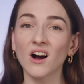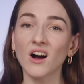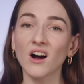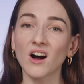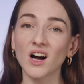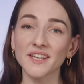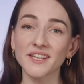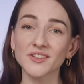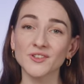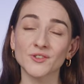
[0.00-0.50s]

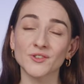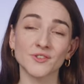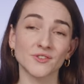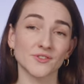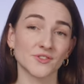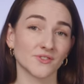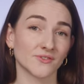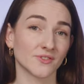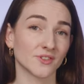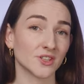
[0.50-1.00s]
audit your
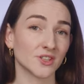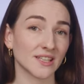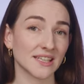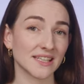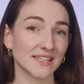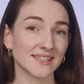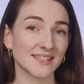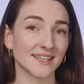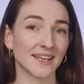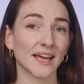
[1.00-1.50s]
use of
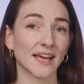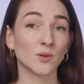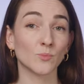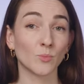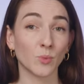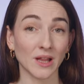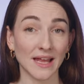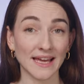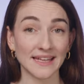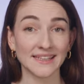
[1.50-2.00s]
cookies
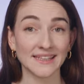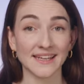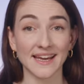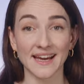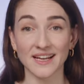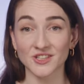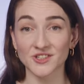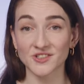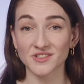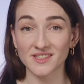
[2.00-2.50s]
and plan the
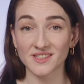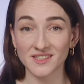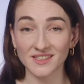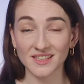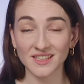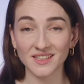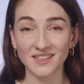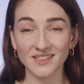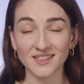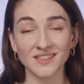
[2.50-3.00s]
actions
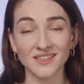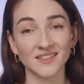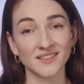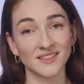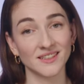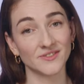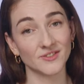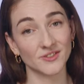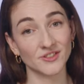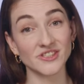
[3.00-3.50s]
needed
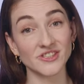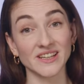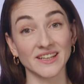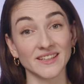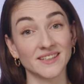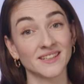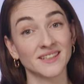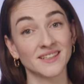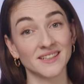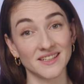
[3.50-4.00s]
if your
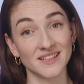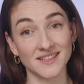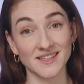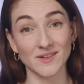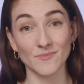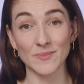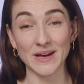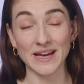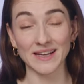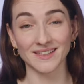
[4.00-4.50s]
site is
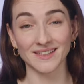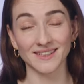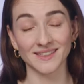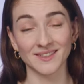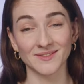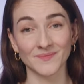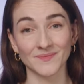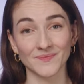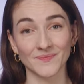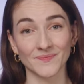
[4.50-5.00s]

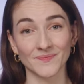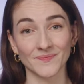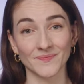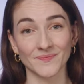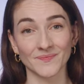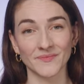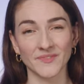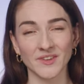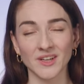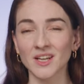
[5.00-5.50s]
impacted.
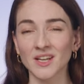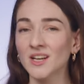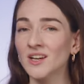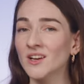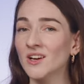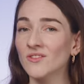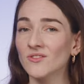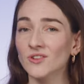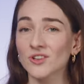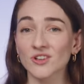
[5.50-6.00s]

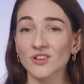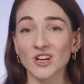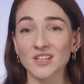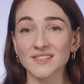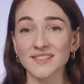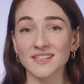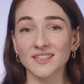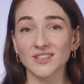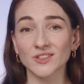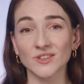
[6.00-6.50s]
For
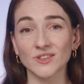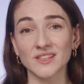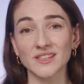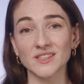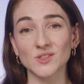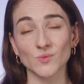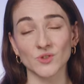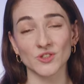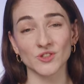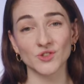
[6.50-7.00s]
cross-site
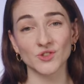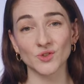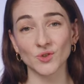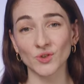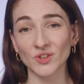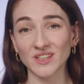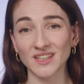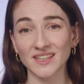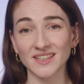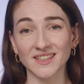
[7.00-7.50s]
cookies which
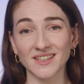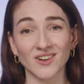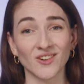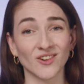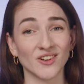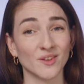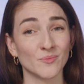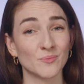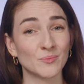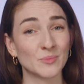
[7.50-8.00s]
store data
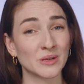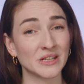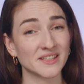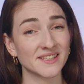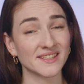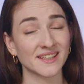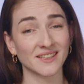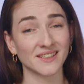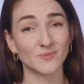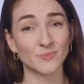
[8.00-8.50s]
on a
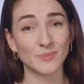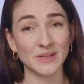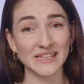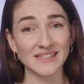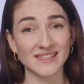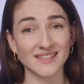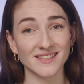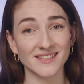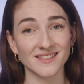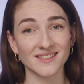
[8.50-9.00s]
per-site
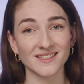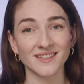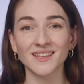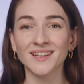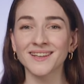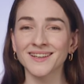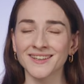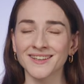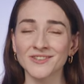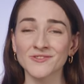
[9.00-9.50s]
basis,
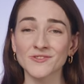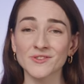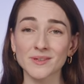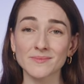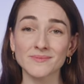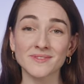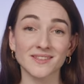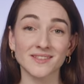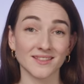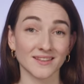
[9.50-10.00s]

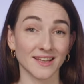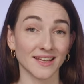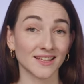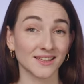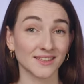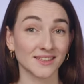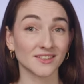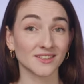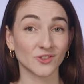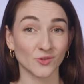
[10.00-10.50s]
CHIPS is
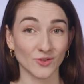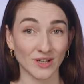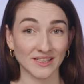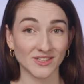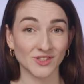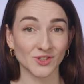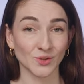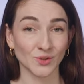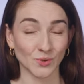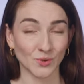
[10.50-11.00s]
likely the
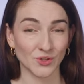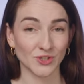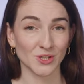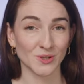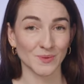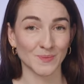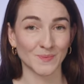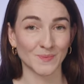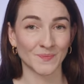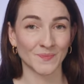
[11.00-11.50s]
right solution.